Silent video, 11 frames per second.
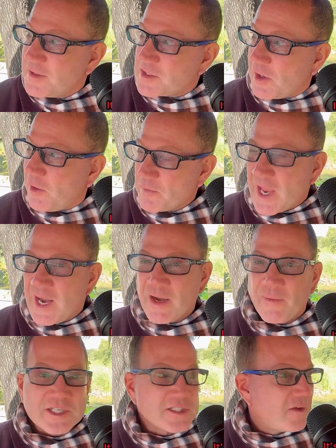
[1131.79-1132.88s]
So
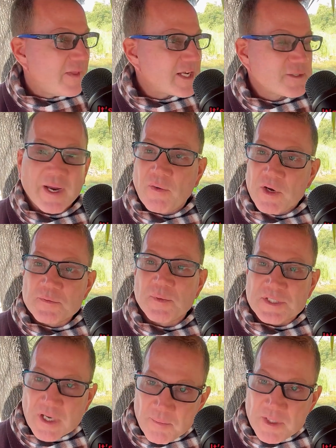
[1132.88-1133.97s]
anyway, so that's my
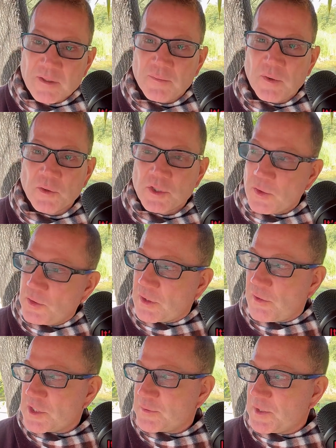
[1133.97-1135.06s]
Christmas. I'm in the mood doing the
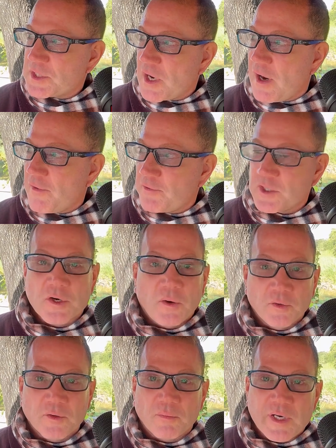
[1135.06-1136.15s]
Christmas stuff. It's
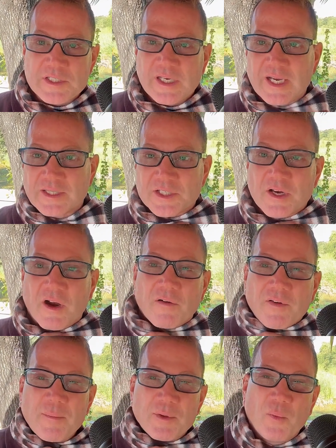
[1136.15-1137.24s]
cold and breezy. Got the scarf,
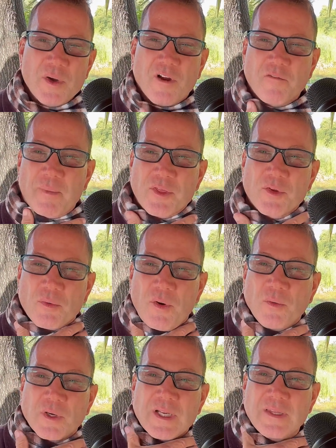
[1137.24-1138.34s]
keeping the wind off my
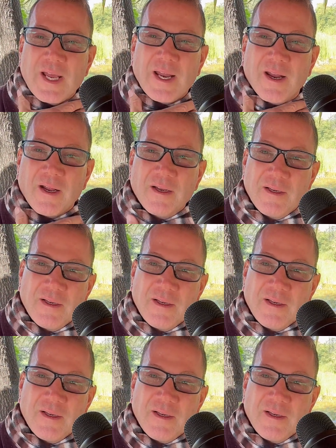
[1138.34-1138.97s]
throat, getting that...